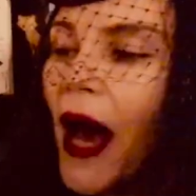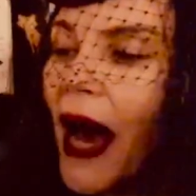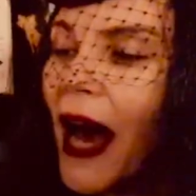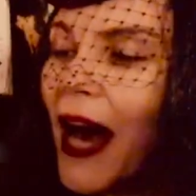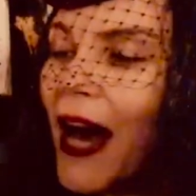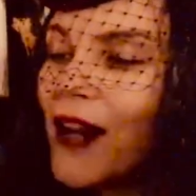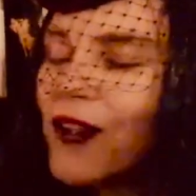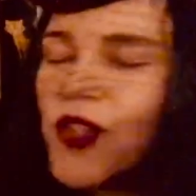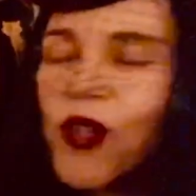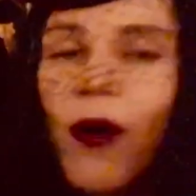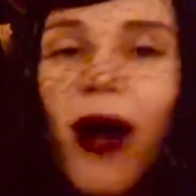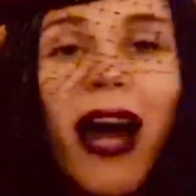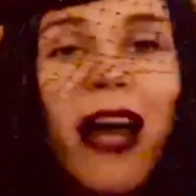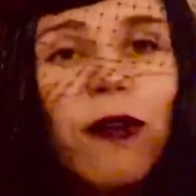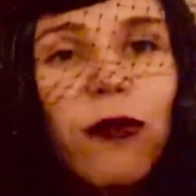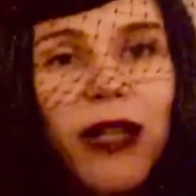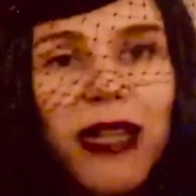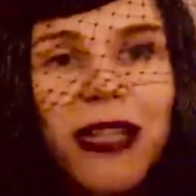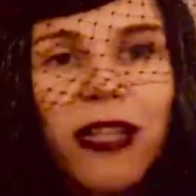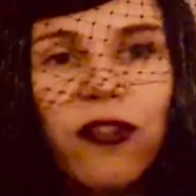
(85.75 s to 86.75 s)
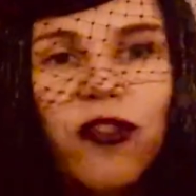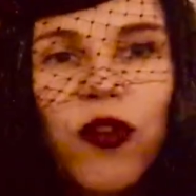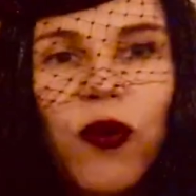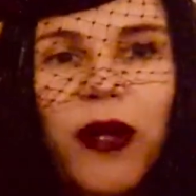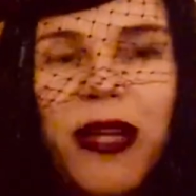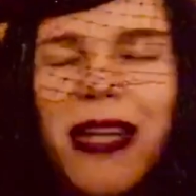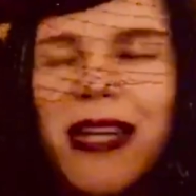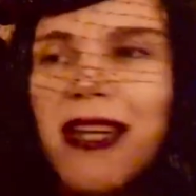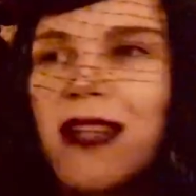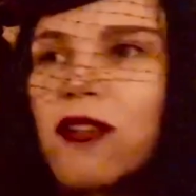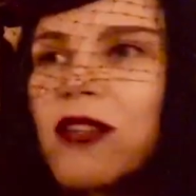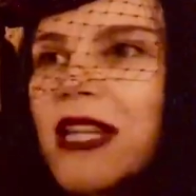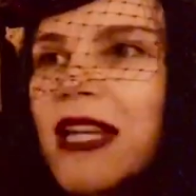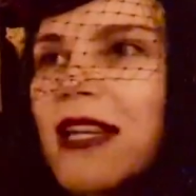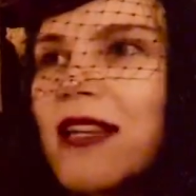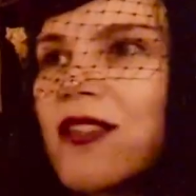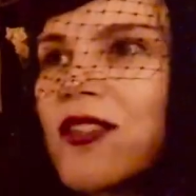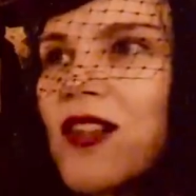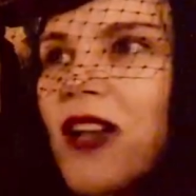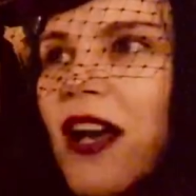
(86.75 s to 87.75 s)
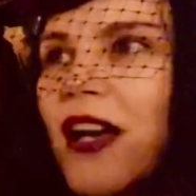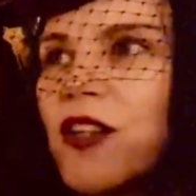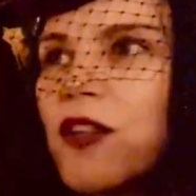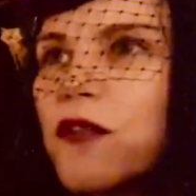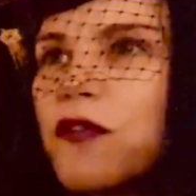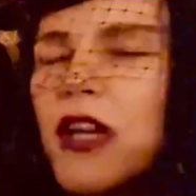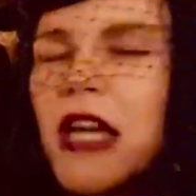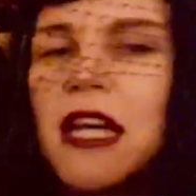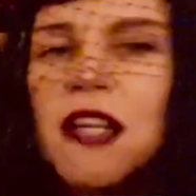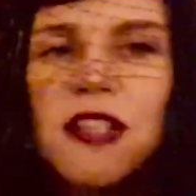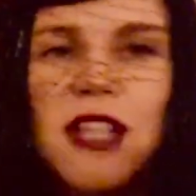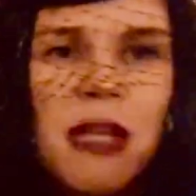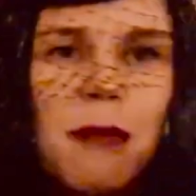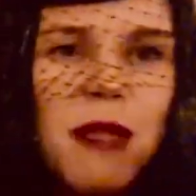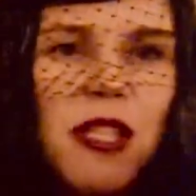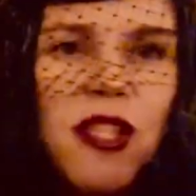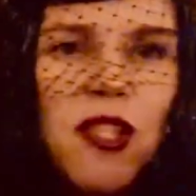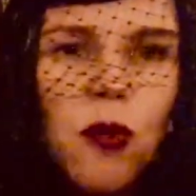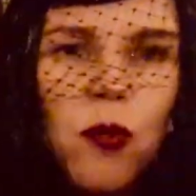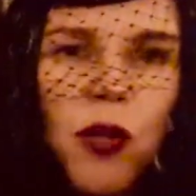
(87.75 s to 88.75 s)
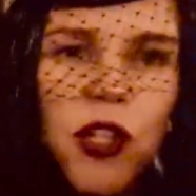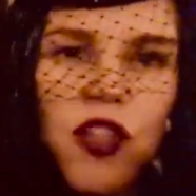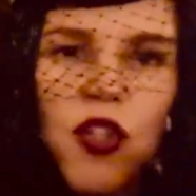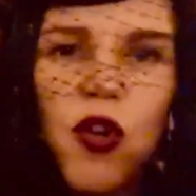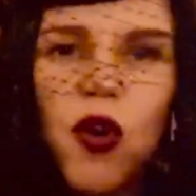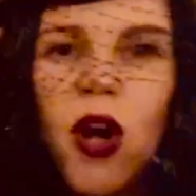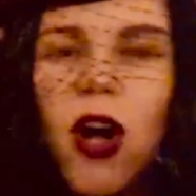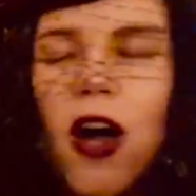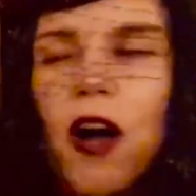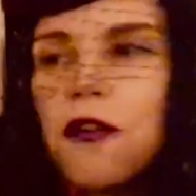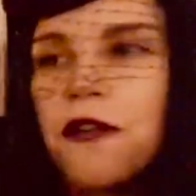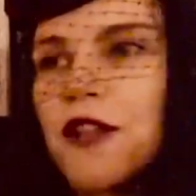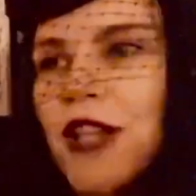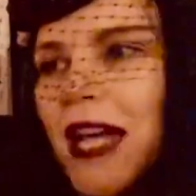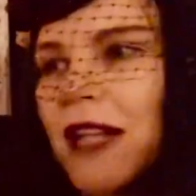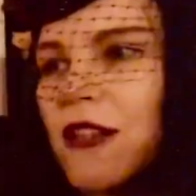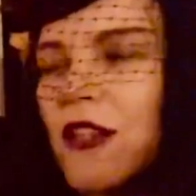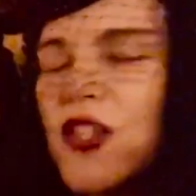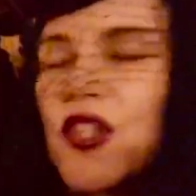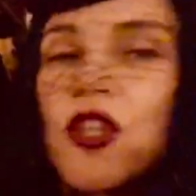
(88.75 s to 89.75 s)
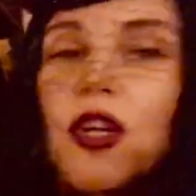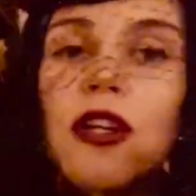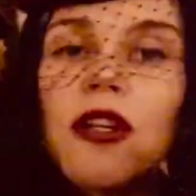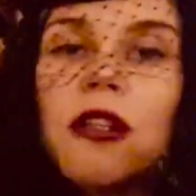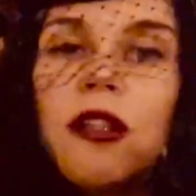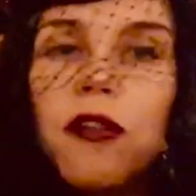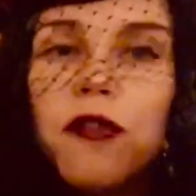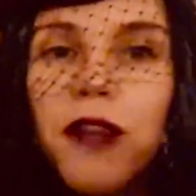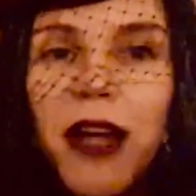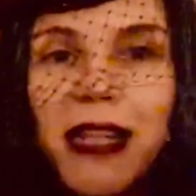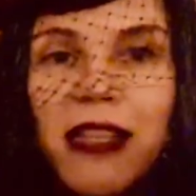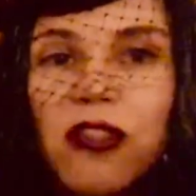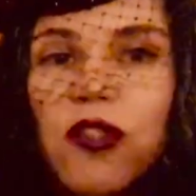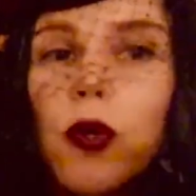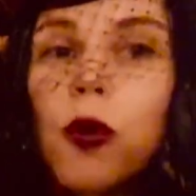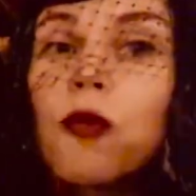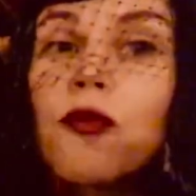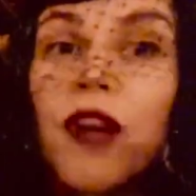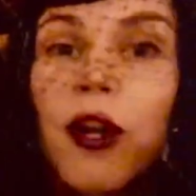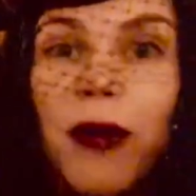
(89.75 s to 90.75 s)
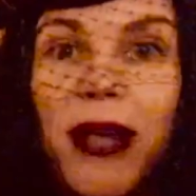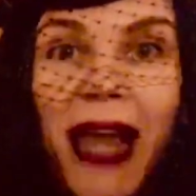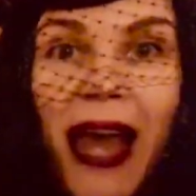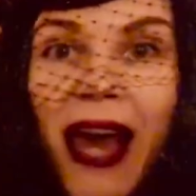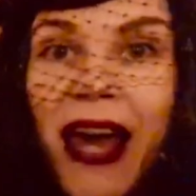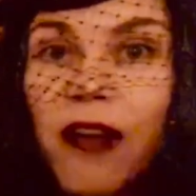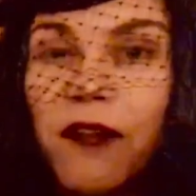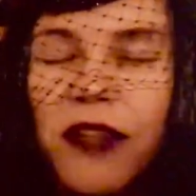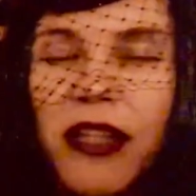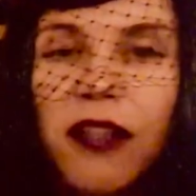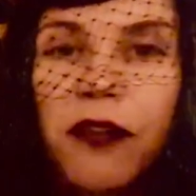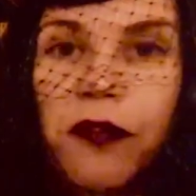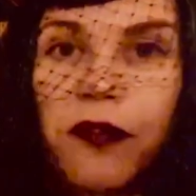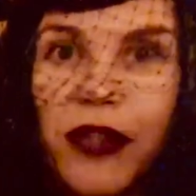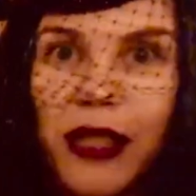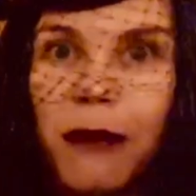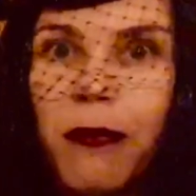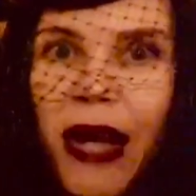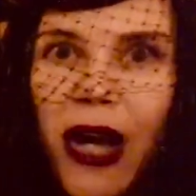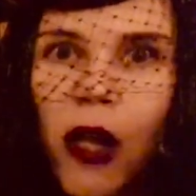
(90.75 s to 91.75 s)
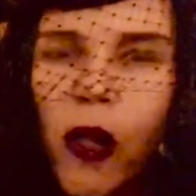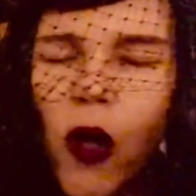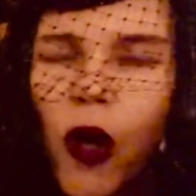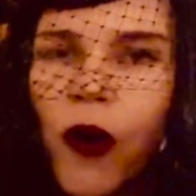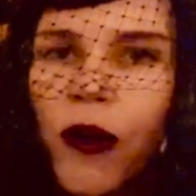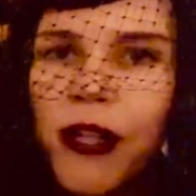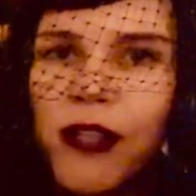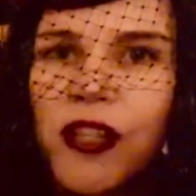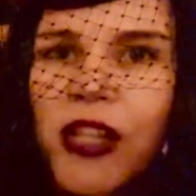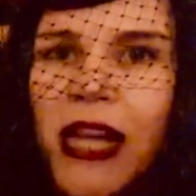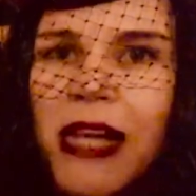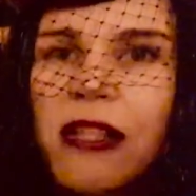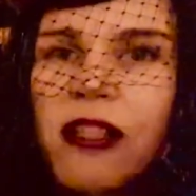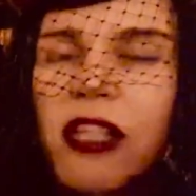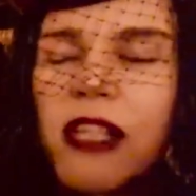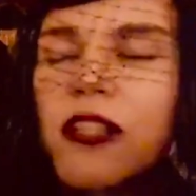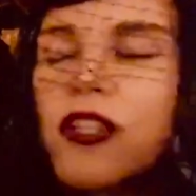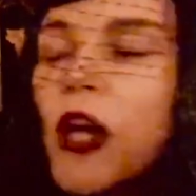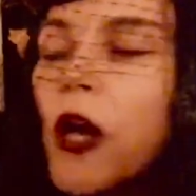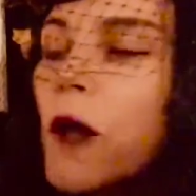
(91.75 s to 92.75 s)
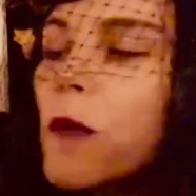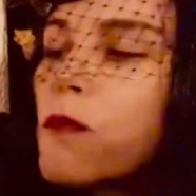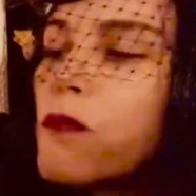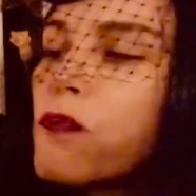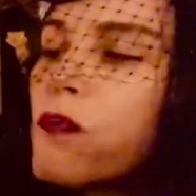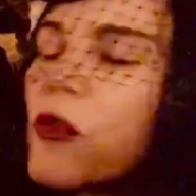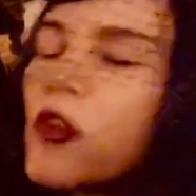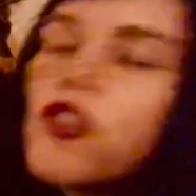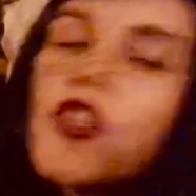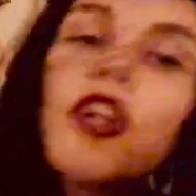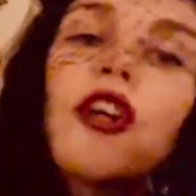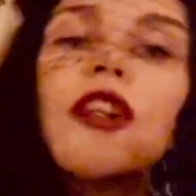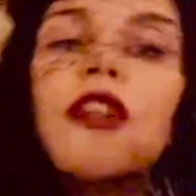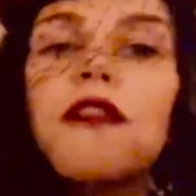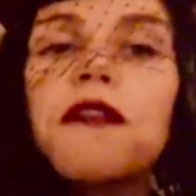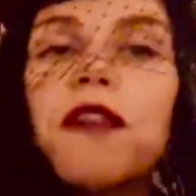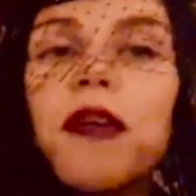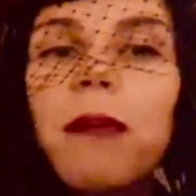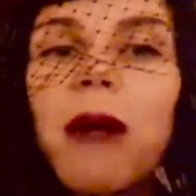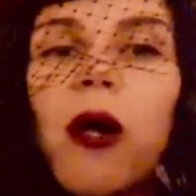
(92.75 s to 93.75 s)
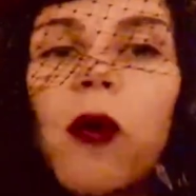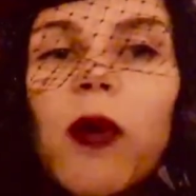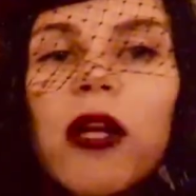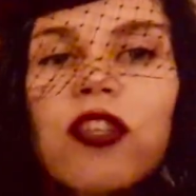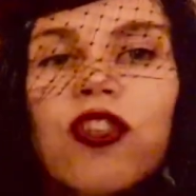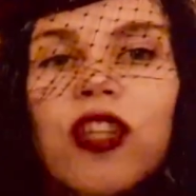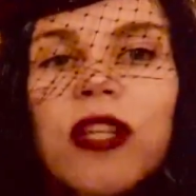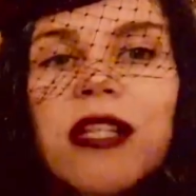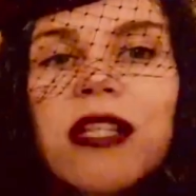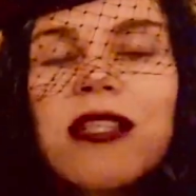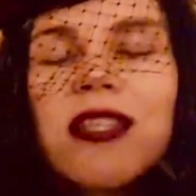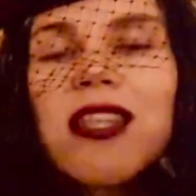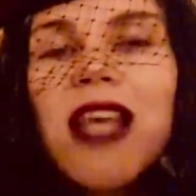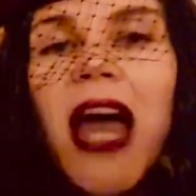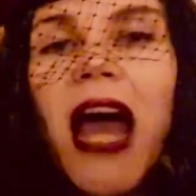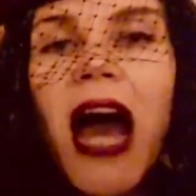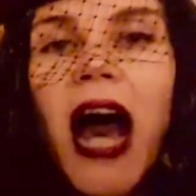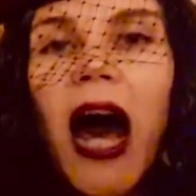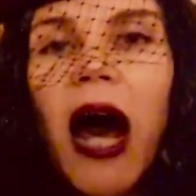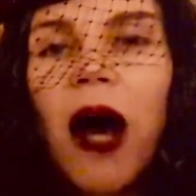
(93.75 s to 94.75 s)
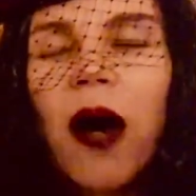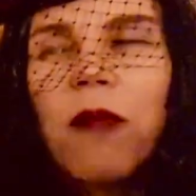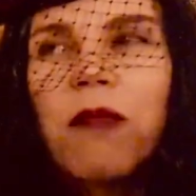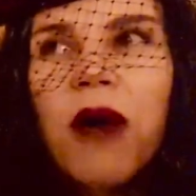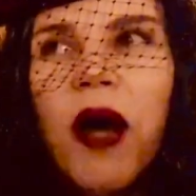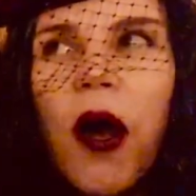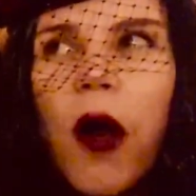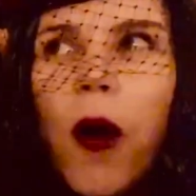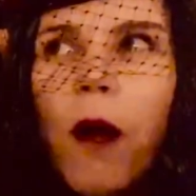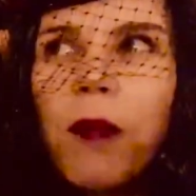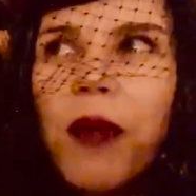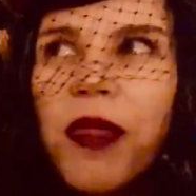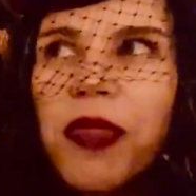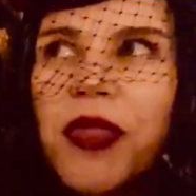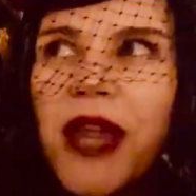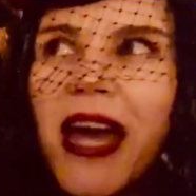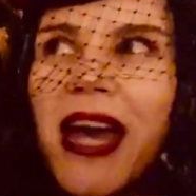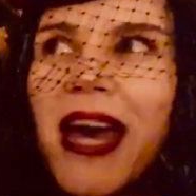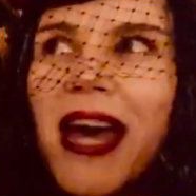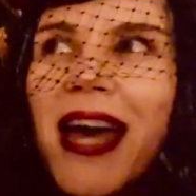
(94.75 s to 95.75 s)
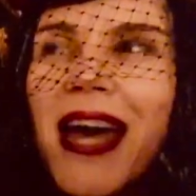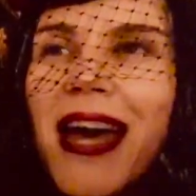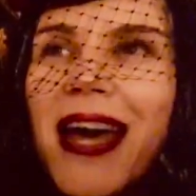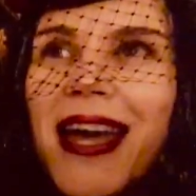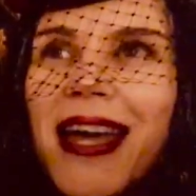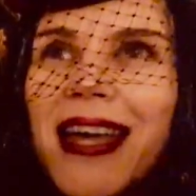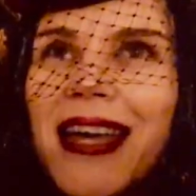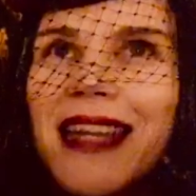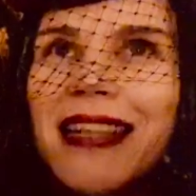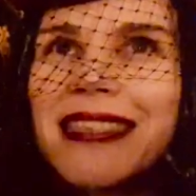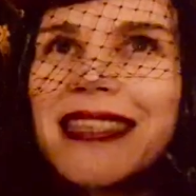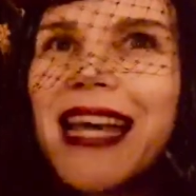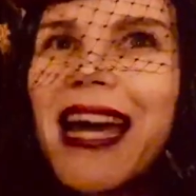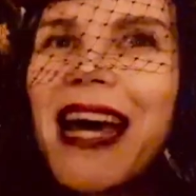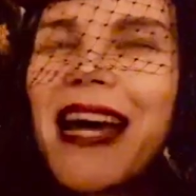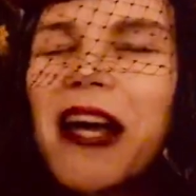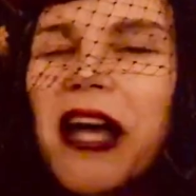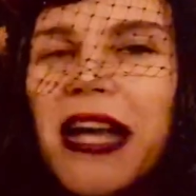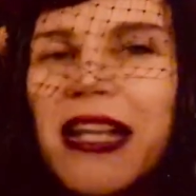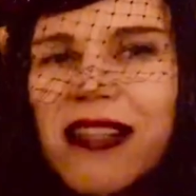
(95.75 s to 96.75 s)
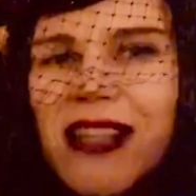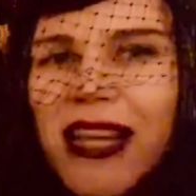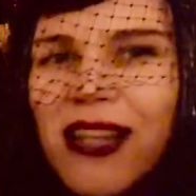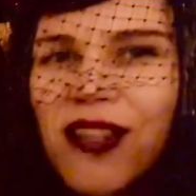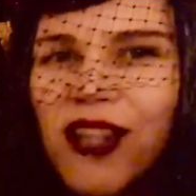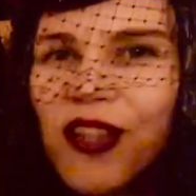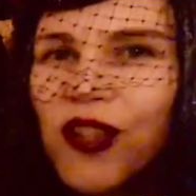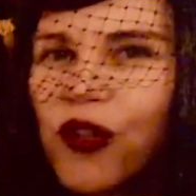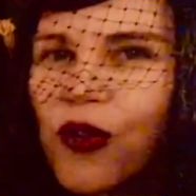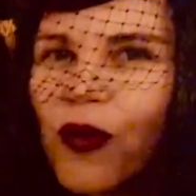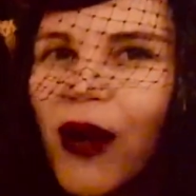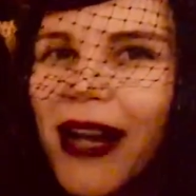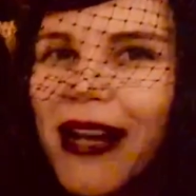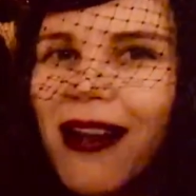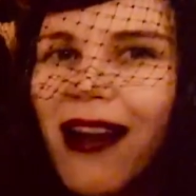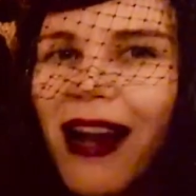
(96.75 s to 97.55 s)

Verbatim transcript: Uh, so I really enjoy it. There's kind of demons and witchcraft and the circle of, and it's all very heavy female orientated, circle of female witches, um, but they're, yeah, it's, it's, it's, great.